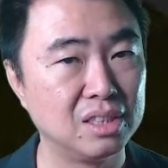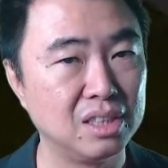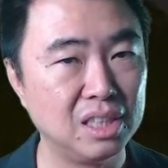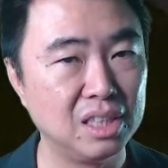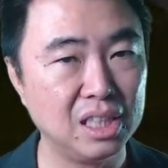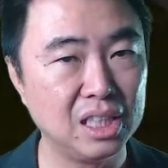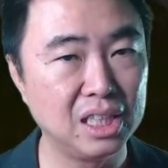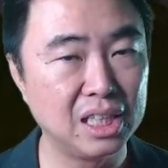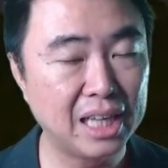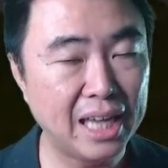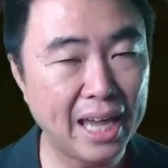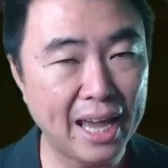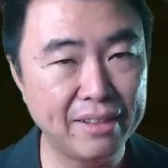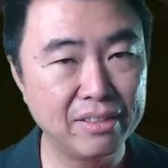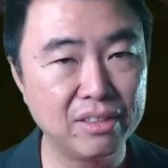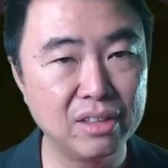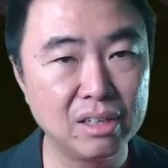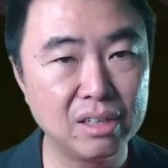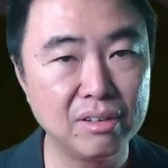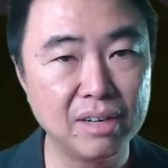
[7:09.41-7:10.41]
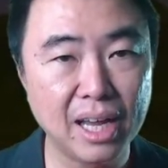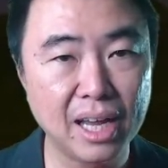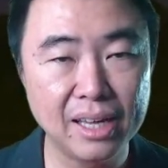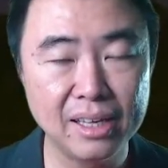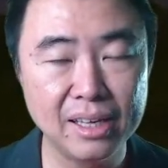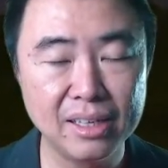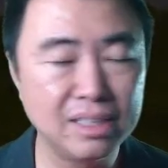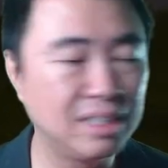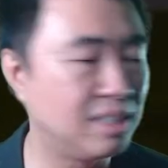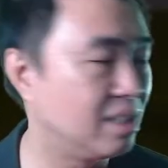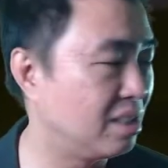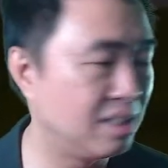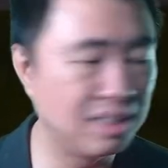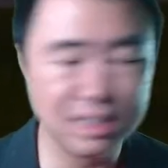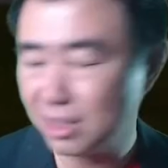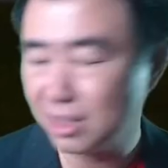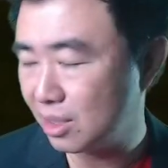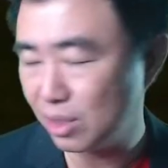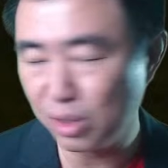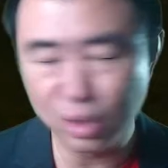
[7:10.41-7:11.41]
The candle light
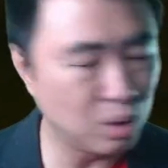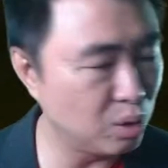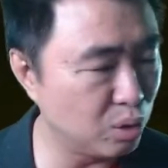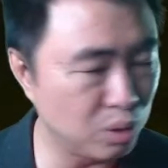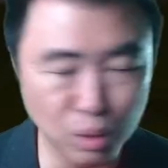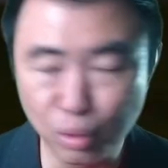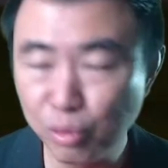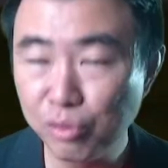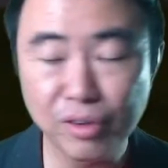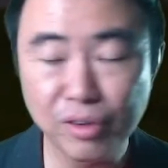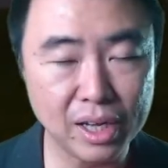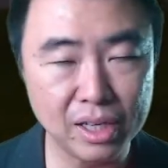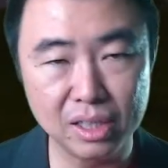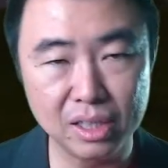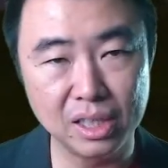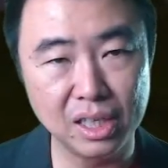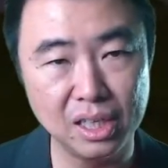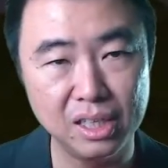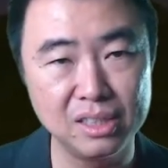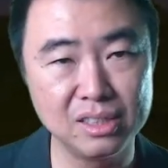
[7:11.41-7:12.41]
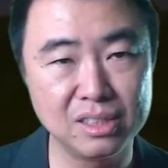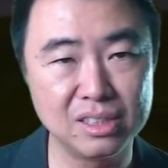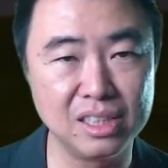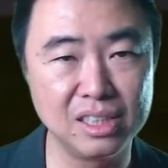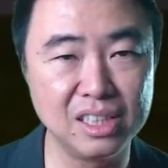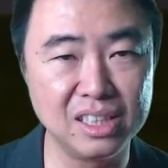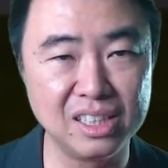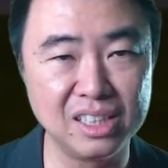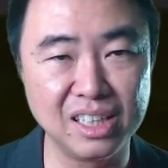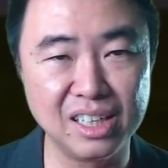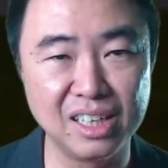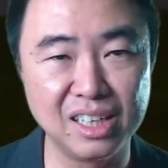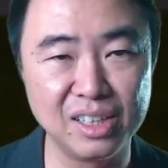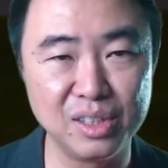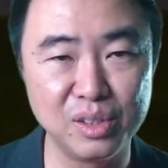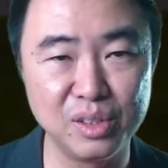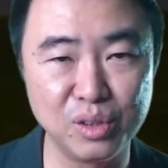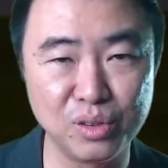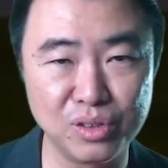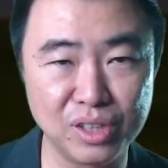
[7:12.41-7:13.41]
is, you know, no fight against the,
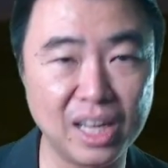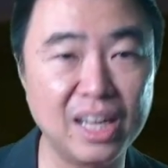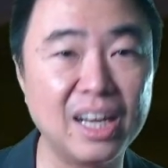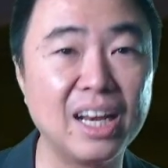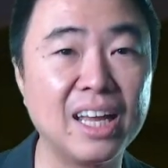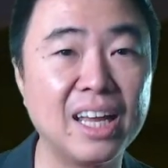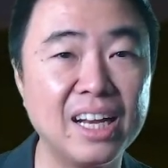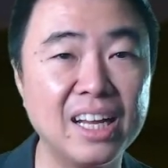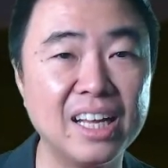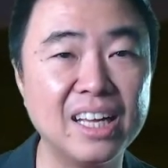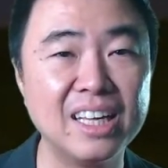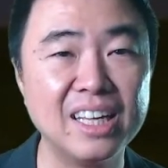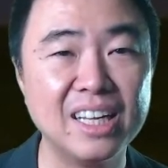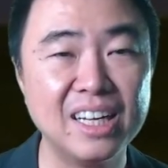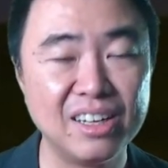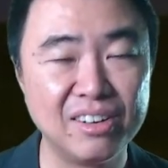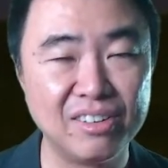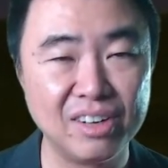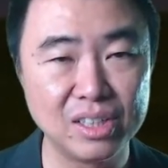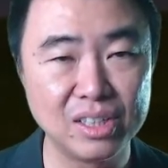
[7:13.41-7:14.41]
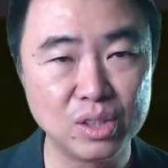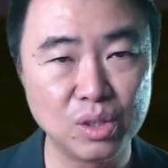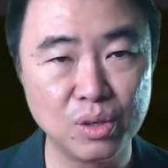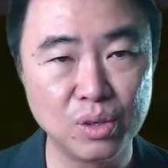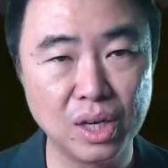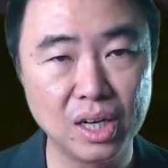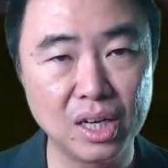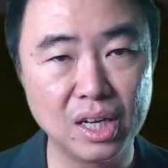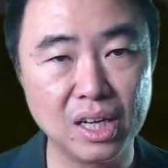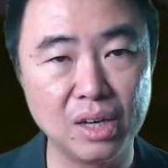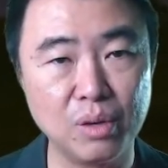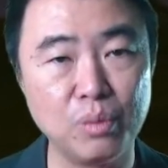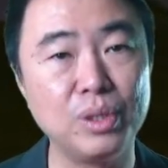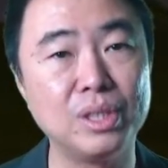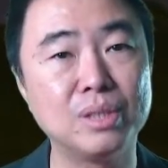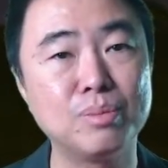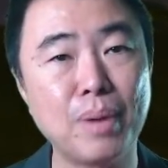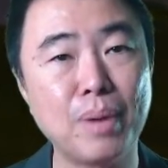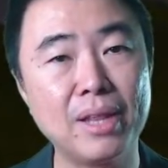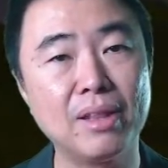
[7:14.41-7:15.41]
you know, night light, right? So we
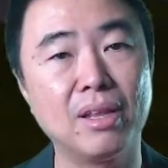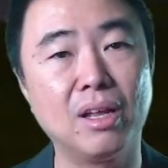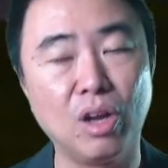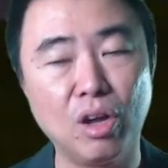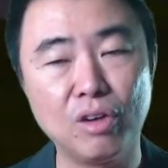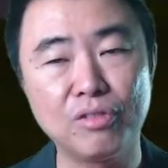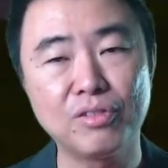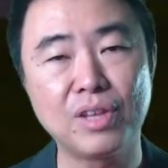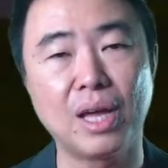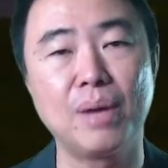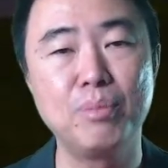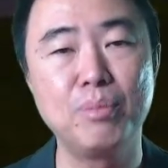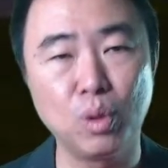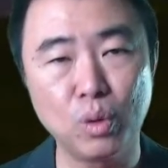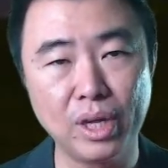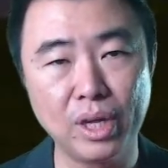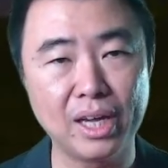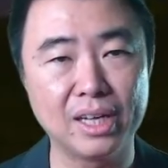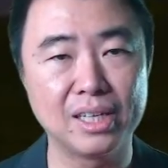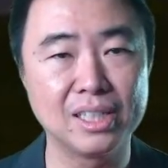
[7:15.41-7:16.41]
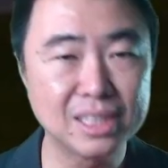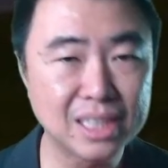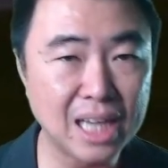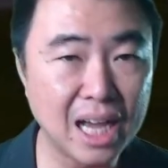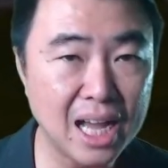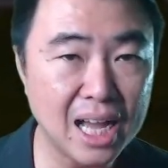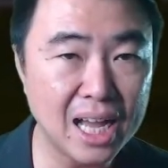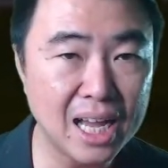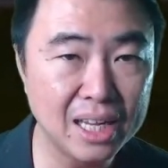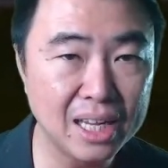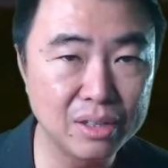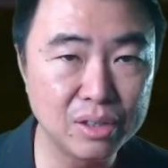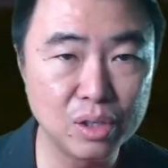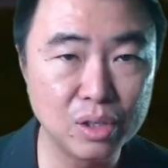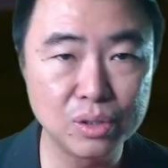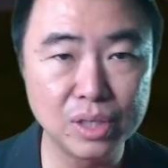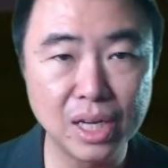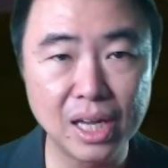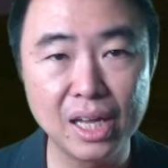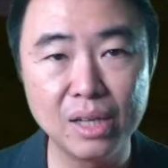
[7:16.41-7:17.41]
spend a lot of time looking at the sky, you
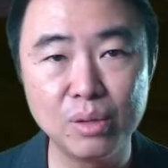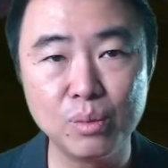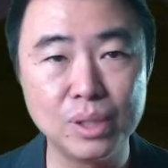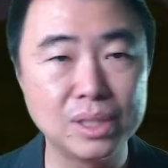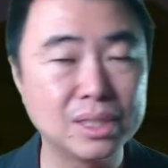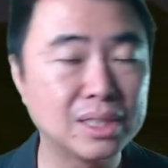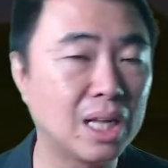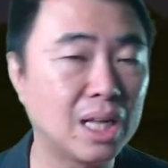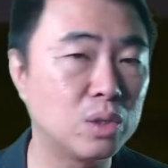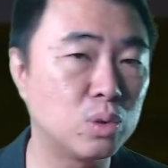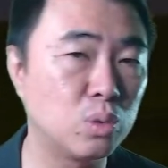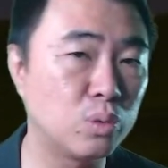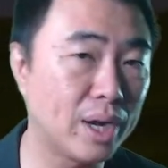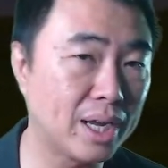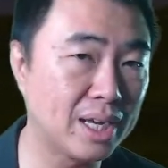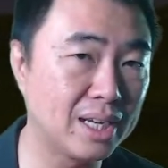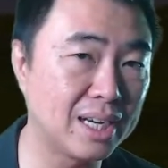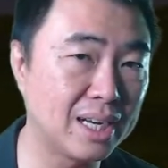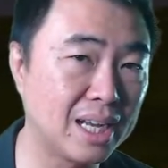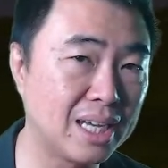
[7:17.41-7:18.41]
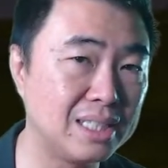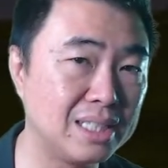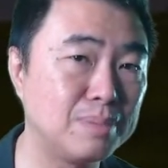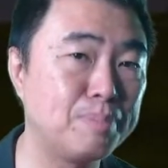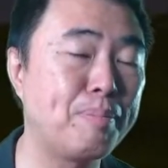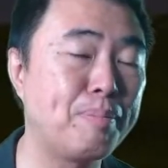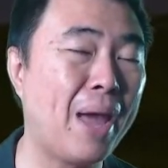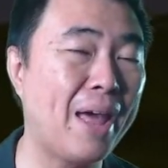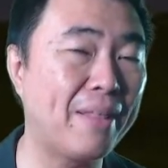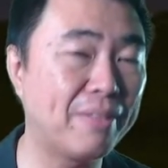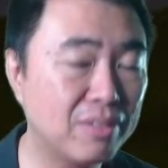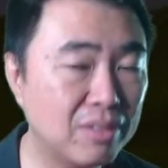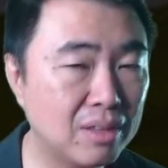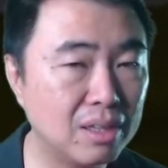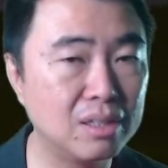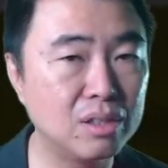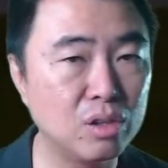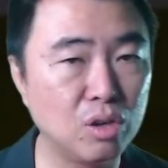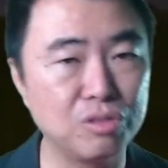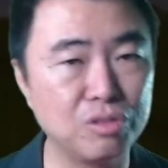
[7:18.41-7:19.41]
know, then we start to recognize
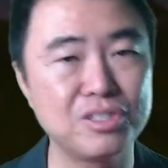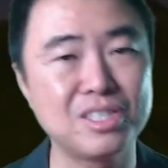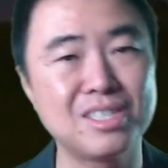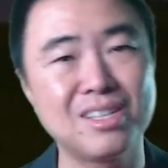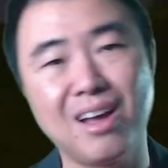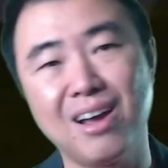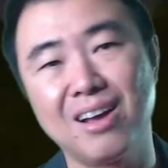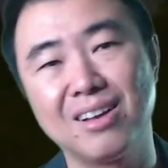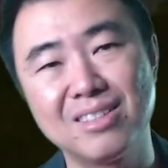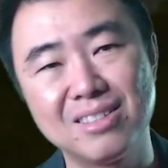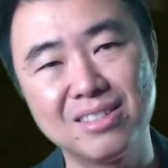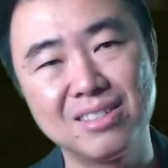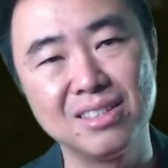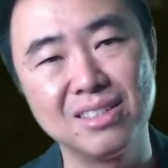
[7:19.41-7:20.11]
pattern of stars.